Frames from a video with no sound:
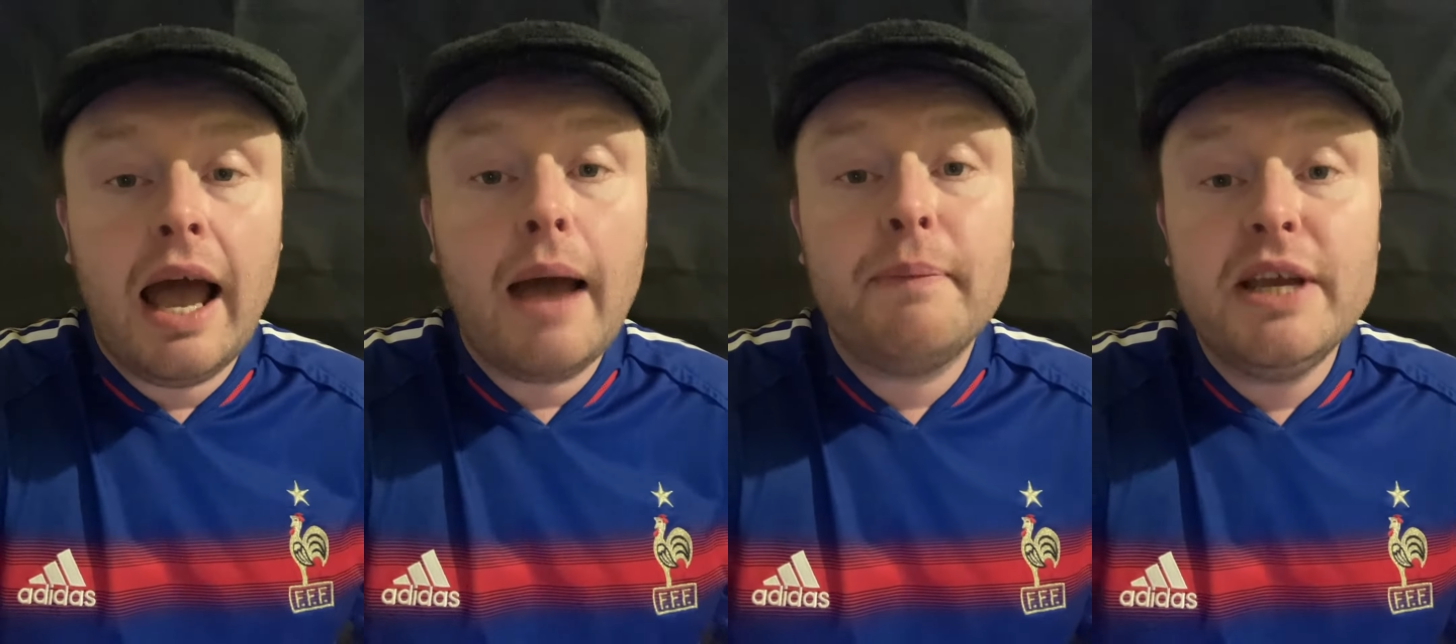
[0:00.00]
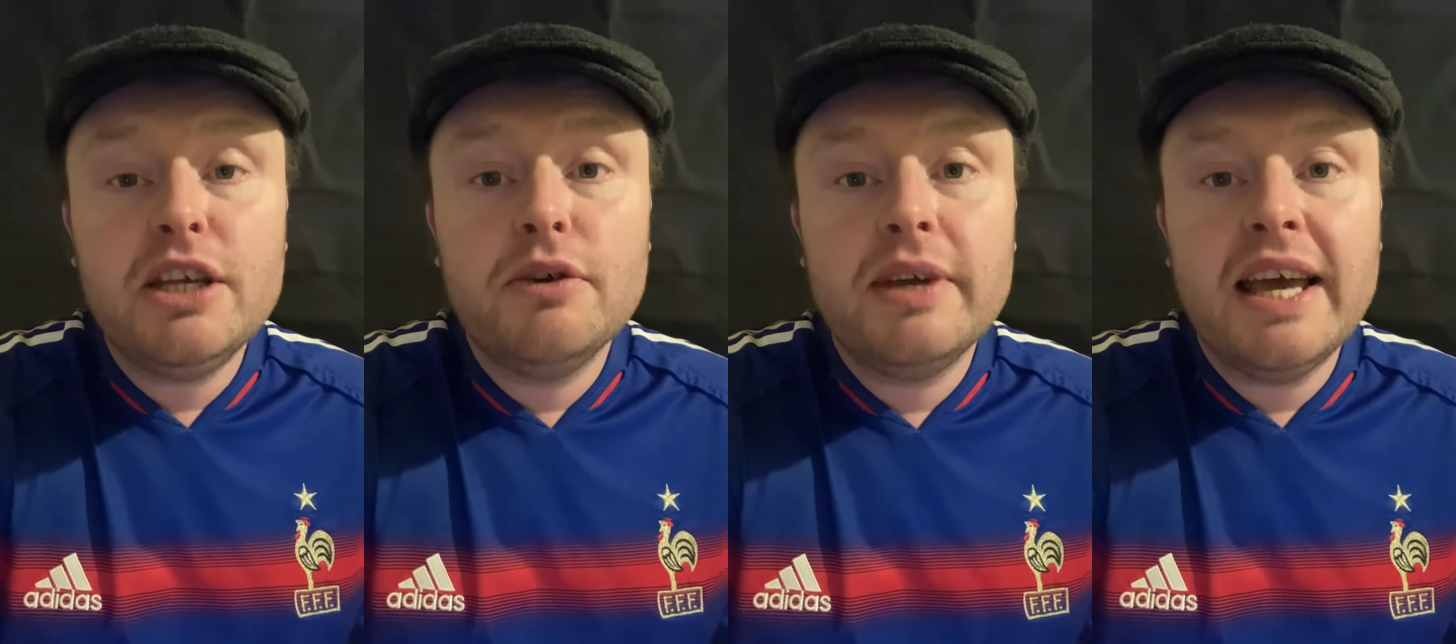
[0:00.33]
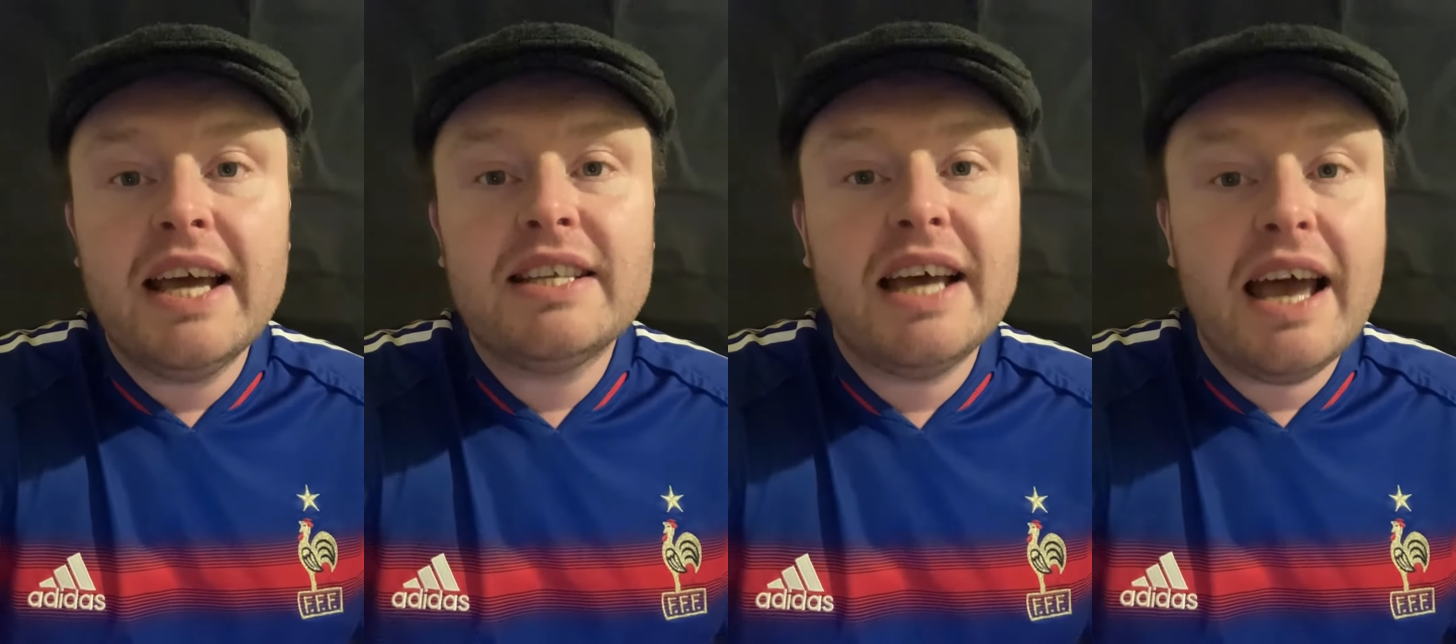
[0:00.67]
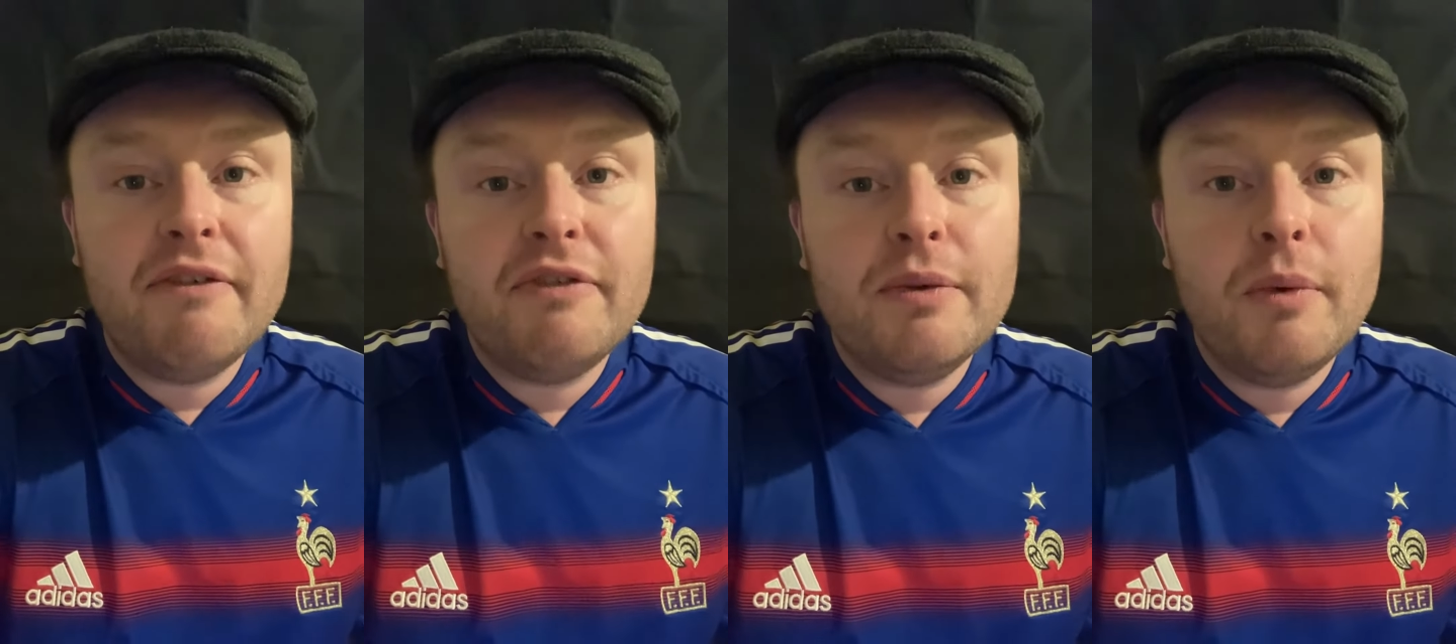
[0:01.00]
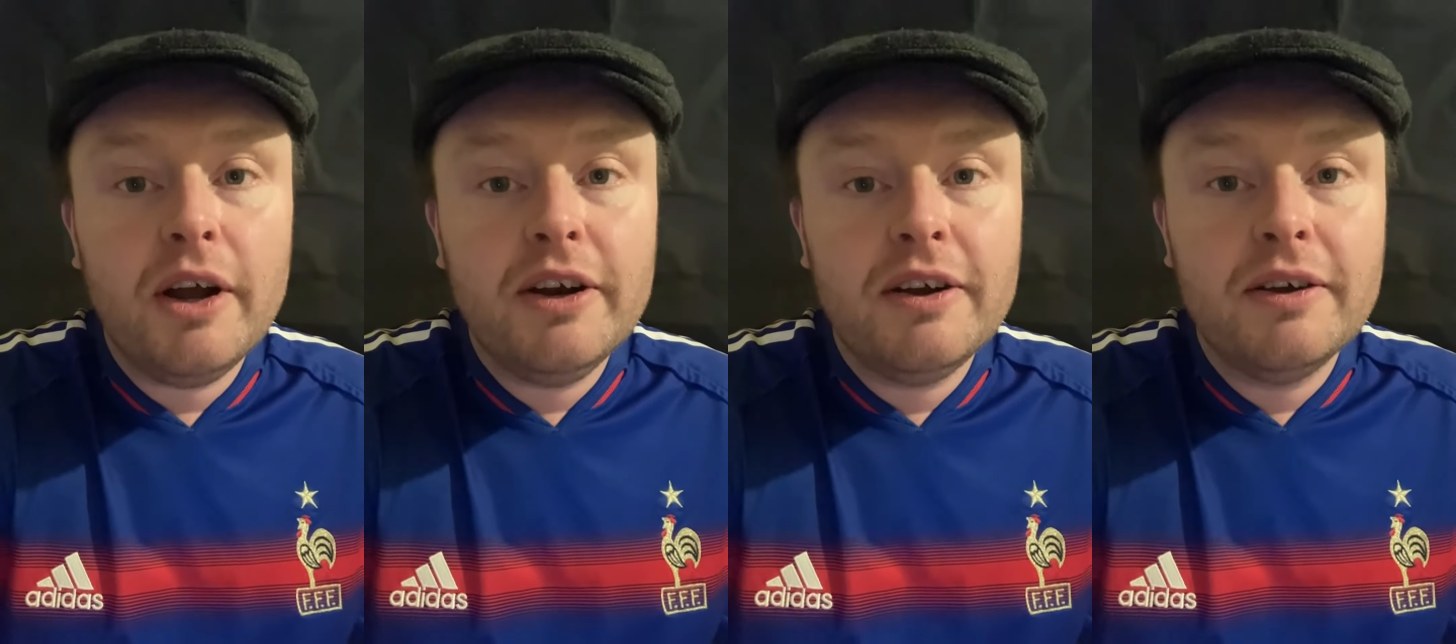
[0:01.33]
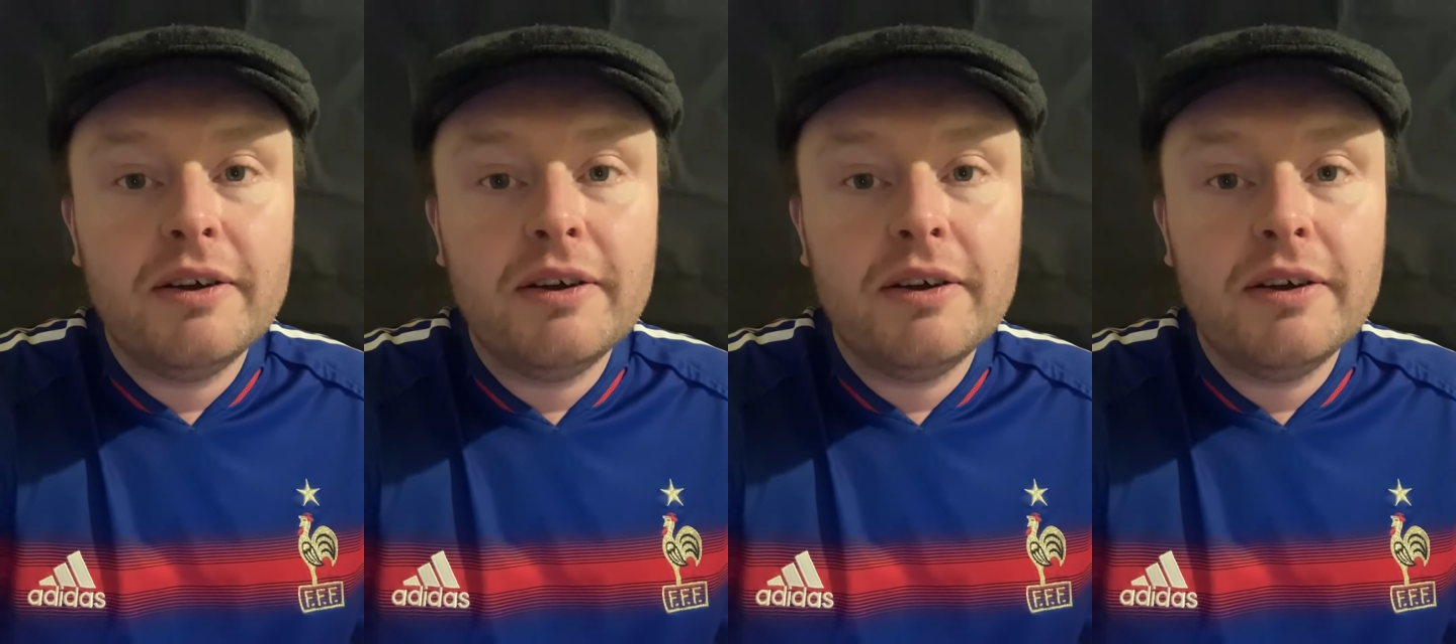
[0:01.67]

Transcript: Happy New Year to everyone.